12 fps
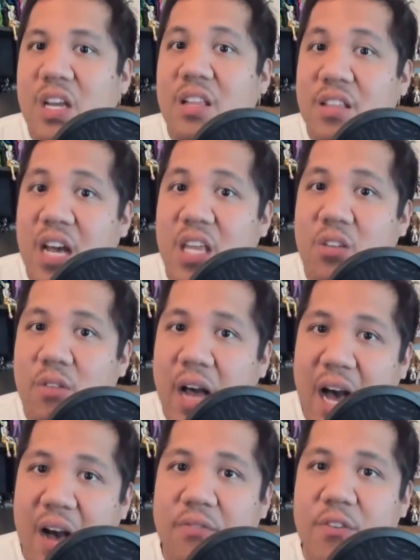that you
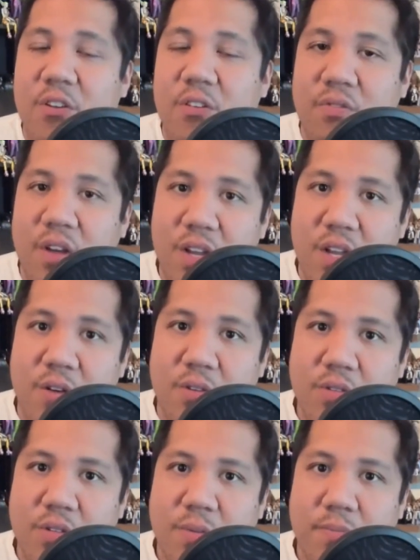have for your
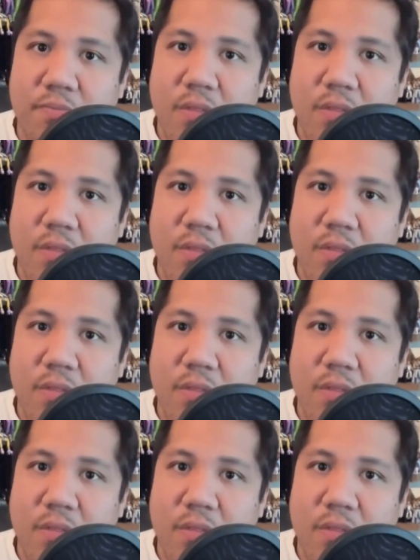videos.